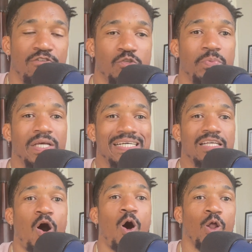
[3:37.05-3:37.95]
It's because
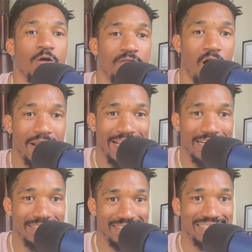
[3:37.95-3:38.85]
all of our
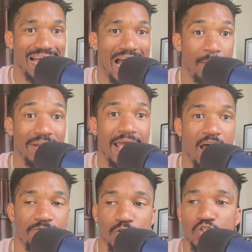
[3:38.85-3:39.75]
energy, time, and
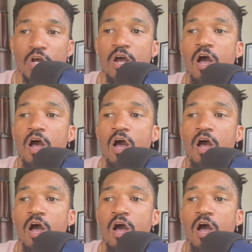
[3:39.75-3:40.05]
efforts